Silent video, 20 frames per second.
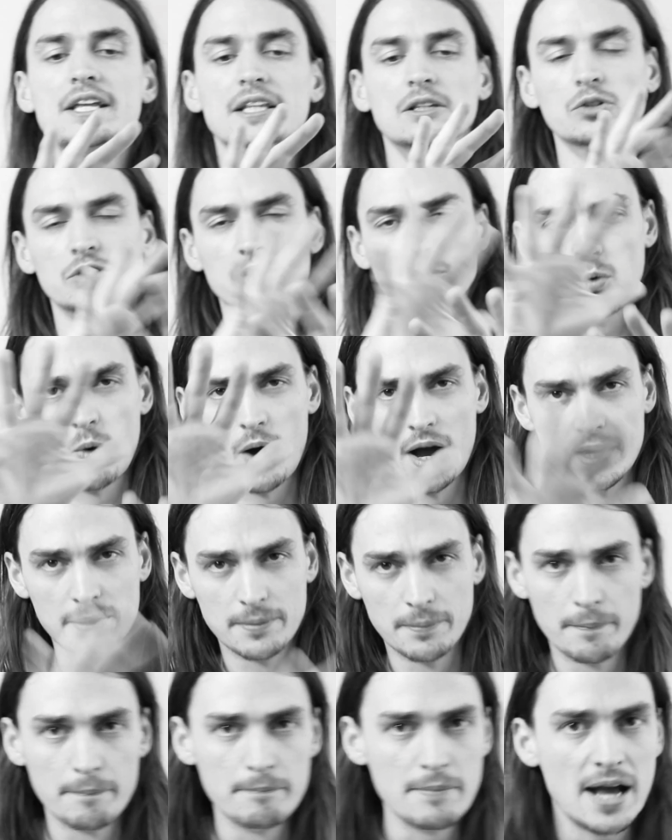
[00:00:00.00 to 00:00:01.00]
it looks
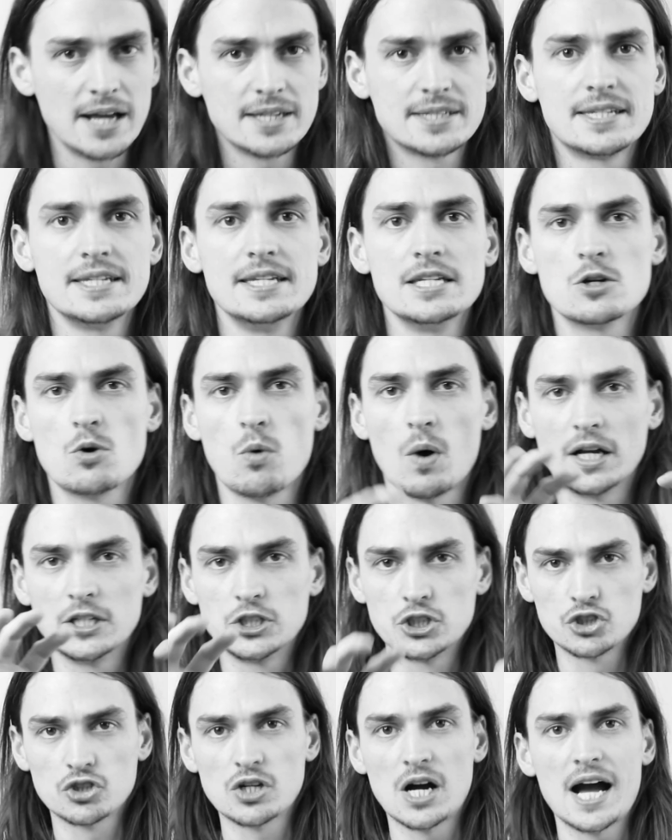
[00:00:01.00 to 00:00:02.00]
quite messy,
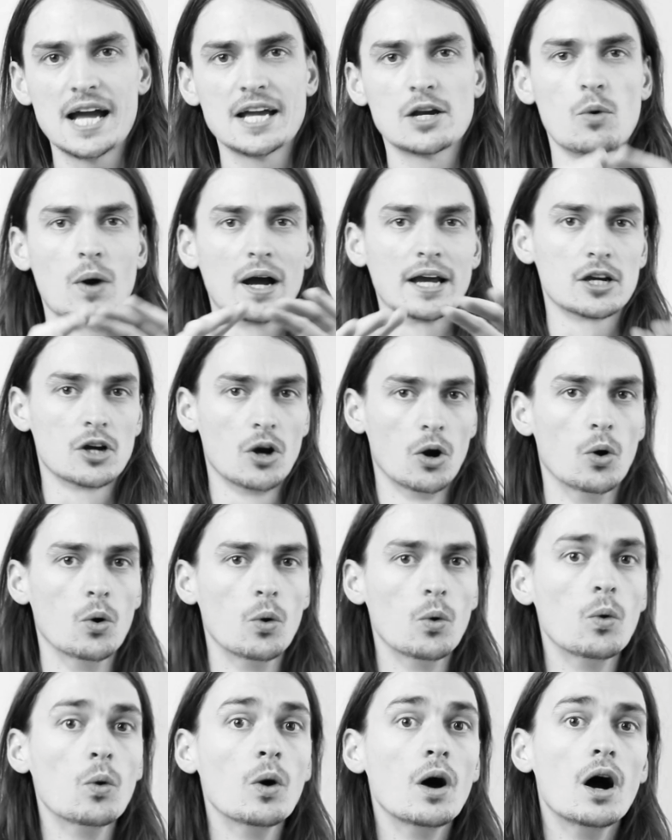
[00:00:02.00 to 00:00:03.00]
quite dry, quite
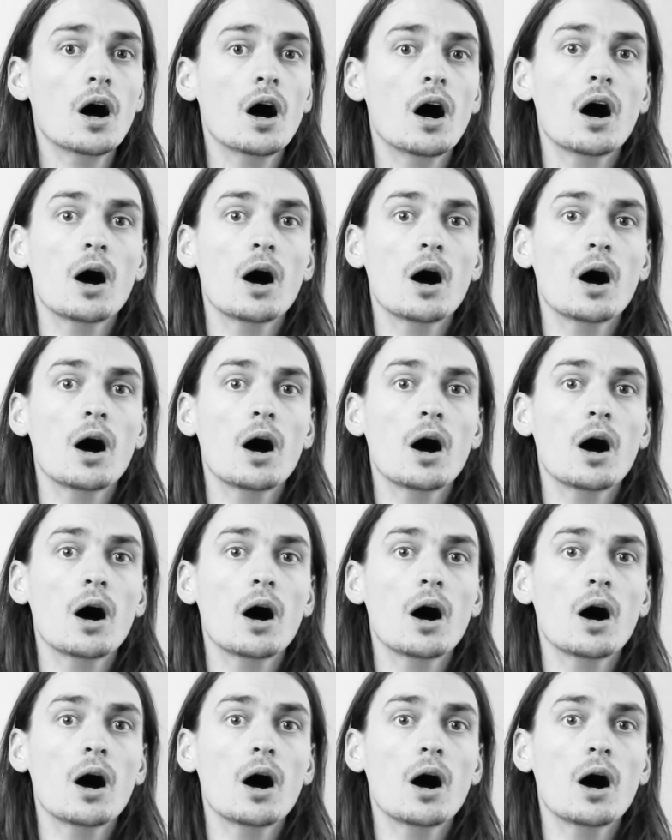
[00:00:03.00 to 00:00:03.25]
cool.